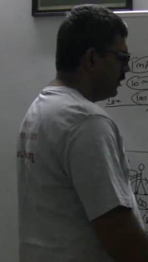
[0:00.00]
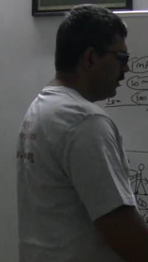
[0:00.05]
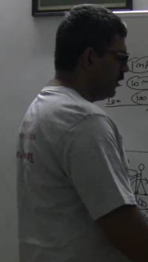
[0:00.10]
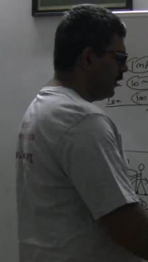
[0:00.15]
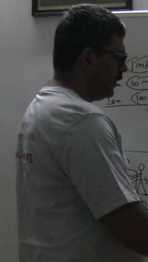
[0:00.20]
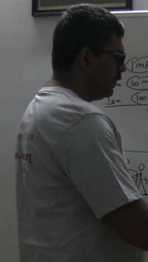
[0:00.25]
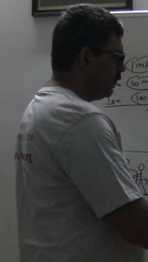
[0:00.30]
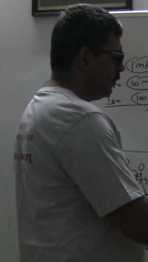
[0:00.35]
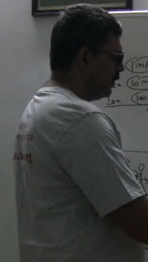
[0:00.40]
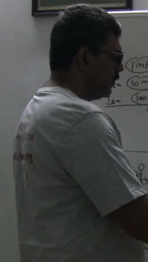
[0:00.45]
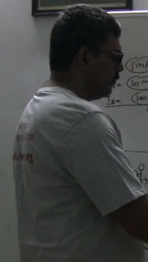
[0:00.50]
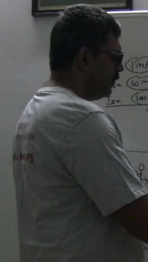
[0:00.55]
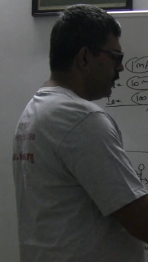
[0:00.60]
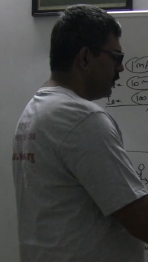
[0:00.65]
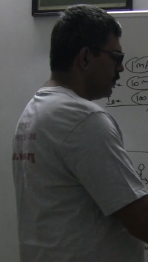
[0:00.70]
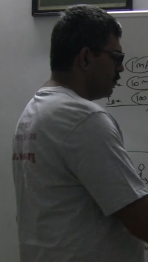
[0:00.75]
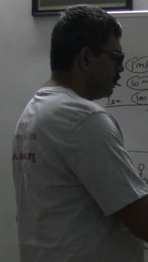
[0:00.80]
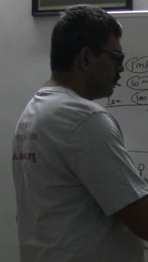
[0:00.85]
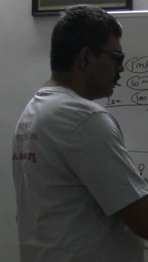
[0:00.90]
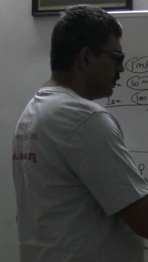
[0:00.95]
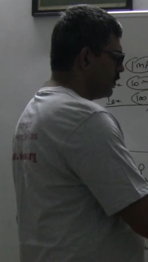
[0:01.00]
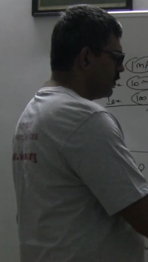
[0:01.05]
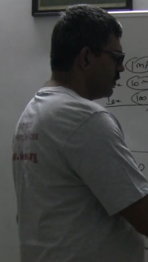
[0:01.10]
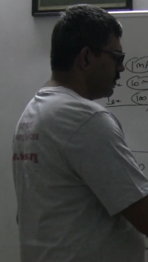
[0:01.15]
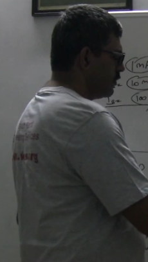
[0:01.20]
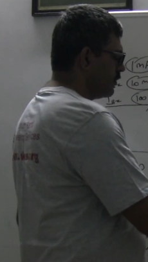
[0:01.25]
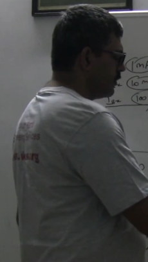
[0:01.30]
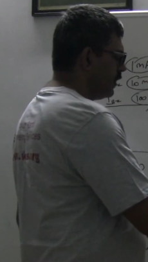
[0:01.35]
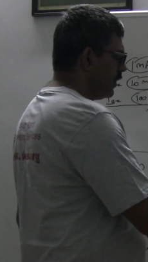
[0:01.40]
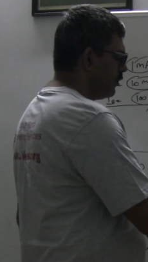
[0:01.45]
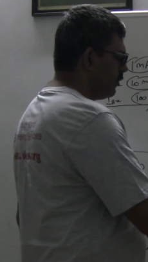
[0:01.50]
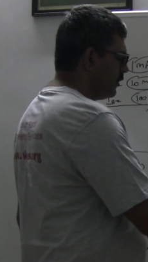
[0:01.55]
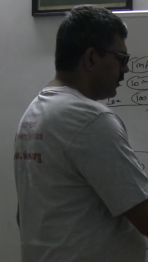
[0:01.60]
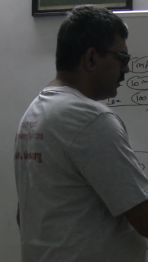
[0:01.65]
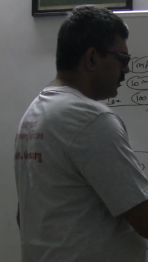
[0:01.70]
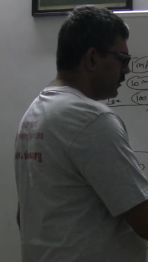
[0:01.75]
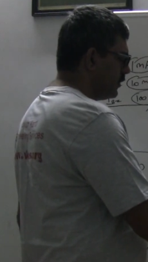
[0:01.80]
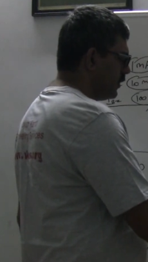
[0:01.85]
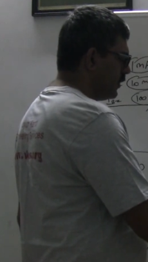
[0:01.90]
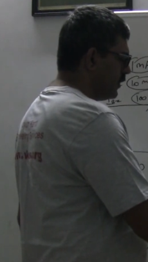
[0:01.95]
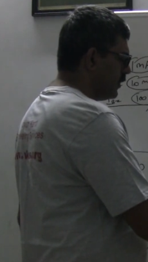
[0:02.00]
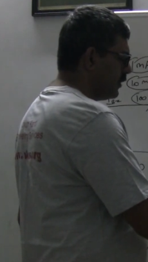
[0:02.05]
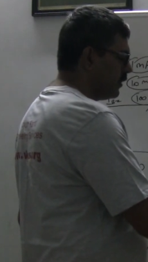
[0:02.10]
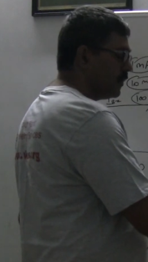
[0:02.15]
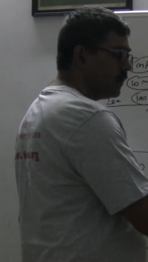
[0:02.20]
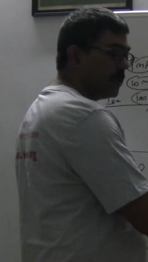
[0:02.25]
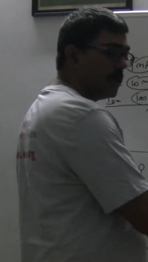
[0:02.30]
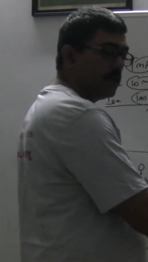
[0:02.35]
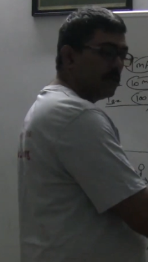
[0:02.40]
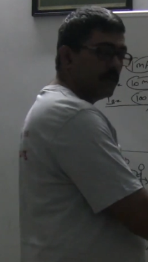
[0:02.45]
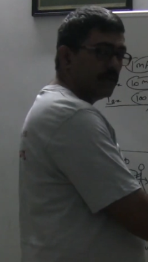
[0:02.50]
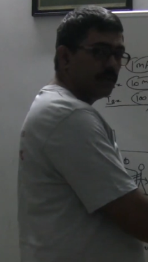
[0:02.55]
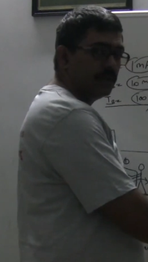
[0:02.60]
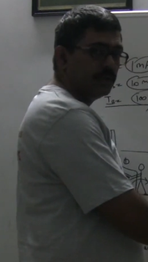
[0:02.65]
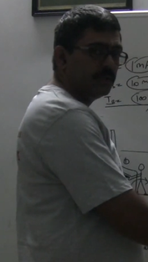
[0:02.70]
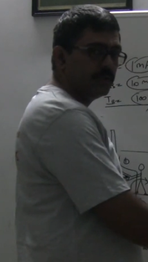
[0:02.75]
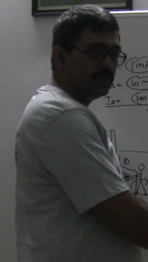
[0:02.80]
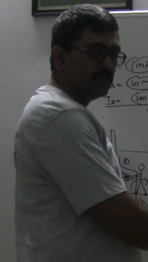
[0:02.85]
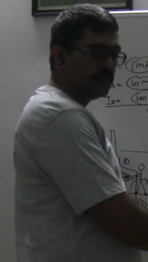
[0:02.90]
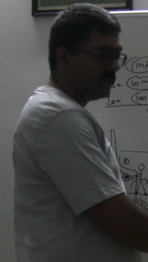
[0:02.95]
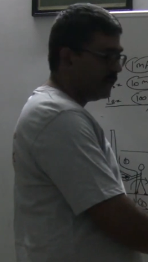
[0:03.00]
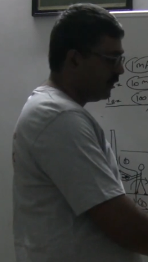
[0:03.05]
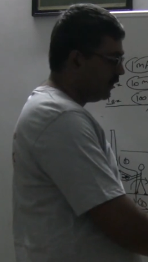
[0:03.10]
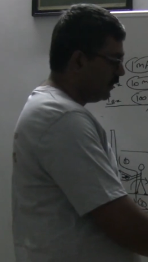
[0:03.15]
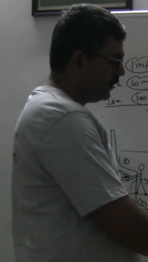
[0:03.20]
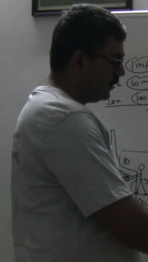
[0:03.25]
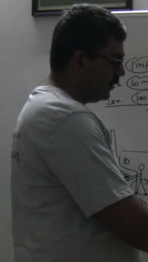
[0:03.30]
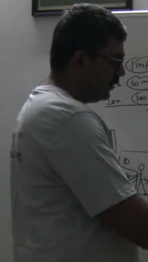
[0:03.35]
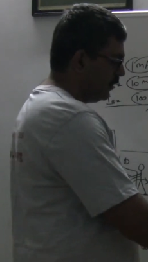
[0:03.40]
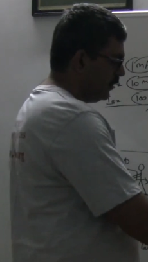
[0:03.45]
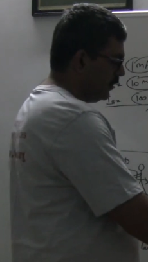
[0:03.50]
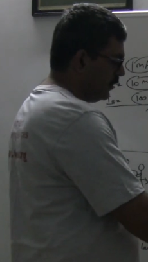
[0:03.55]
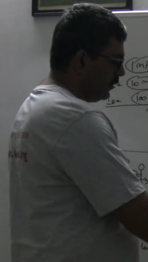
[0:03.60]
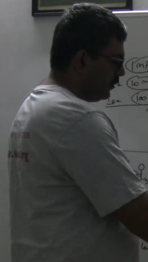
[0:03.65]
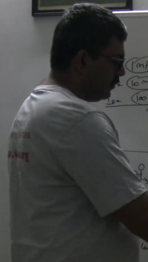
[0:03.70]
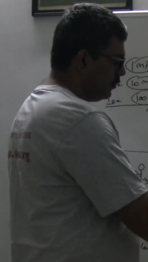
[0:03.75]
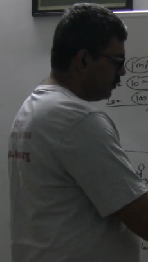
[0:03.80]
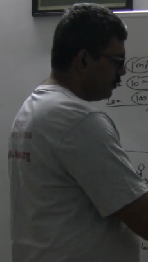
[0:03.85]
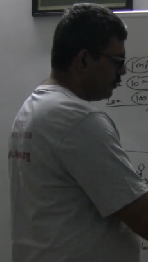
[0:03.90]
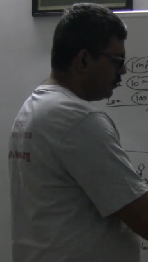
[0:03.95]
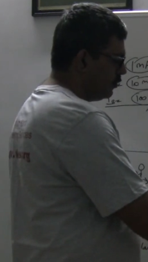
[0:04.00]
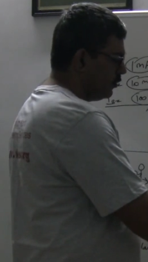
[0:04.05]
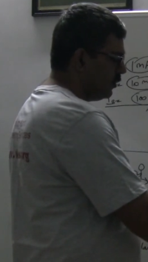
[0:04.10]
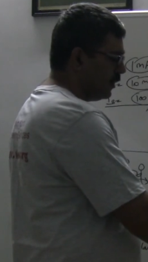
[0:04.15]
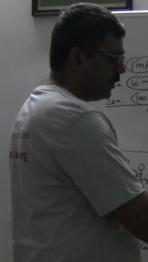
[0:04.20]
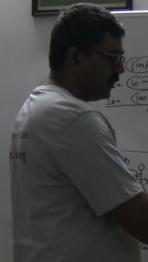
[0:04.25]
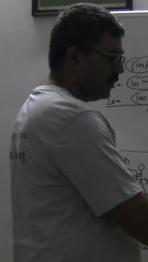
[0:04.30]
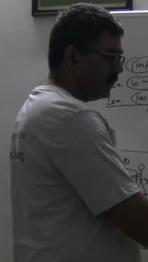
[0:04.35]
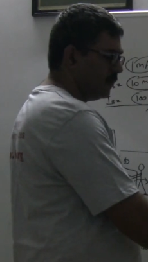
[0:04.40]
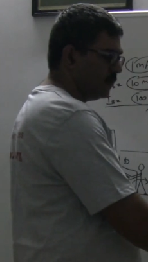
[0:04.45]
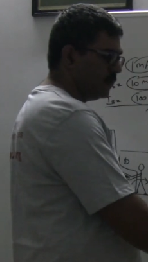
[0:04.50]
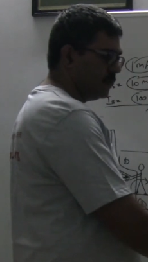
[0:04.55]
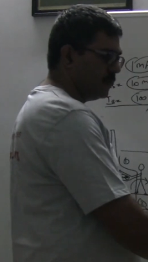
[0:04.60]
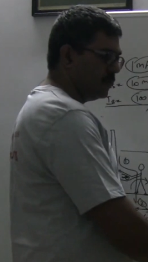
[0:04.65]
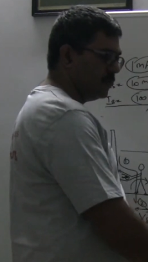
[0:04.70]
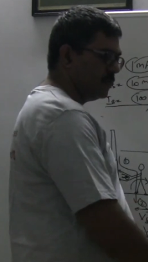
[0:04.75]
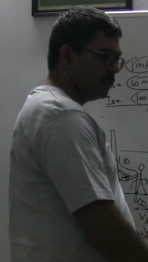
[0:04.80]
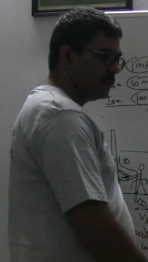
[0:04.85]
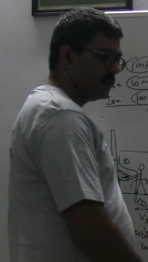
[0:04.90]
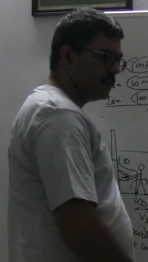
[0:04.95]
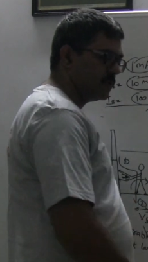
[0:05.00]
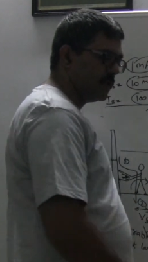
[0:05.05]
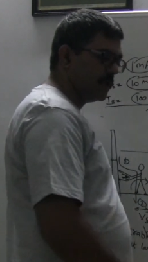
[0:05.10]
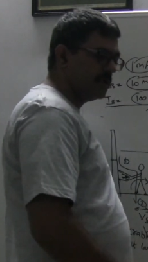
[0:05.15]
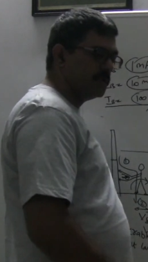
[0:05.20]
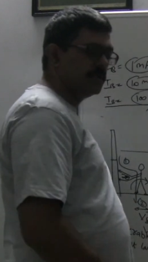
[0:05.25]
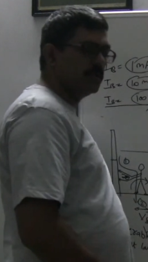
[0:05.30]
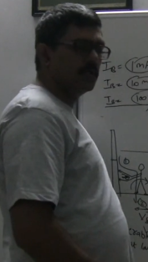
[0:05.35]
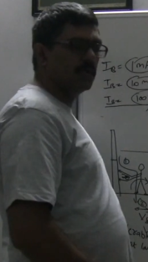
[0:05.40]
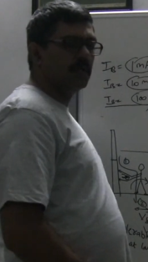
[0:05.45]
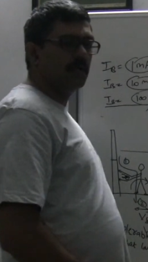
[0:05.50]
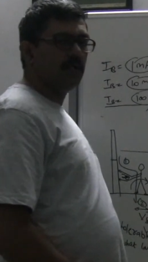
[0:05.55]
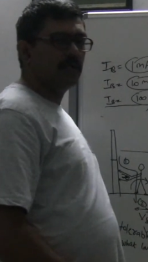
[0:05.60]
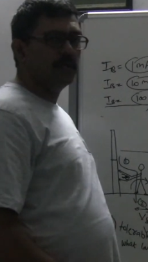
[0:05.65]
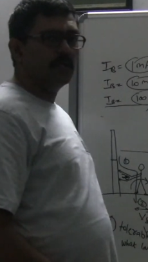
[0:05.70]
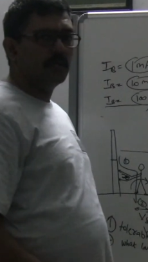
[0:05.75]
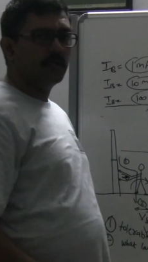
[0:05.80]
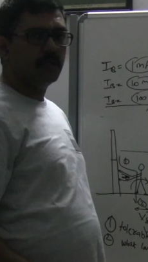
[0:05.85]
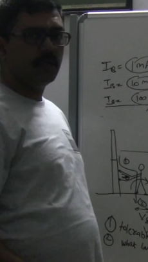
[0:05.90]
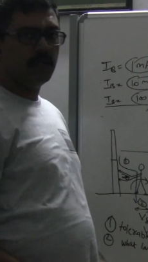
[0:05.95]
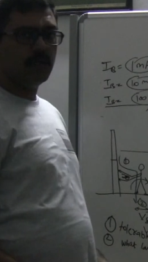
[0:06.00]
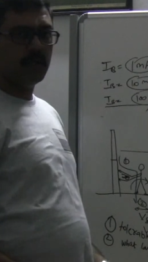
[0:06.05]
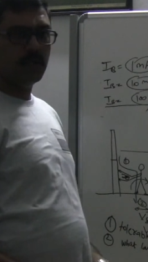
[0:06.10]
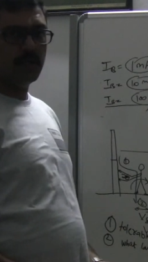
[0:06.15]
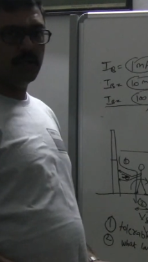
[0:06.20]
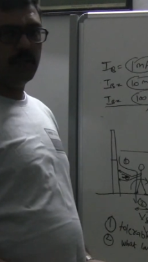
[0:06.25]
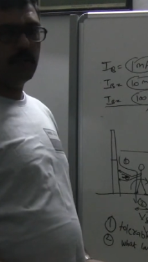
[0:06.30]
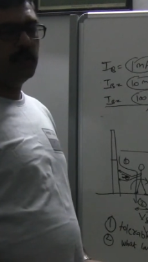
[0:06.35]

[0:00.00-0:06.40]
And when we are using this galvanized iron or galvanized steel, you have to size the conductor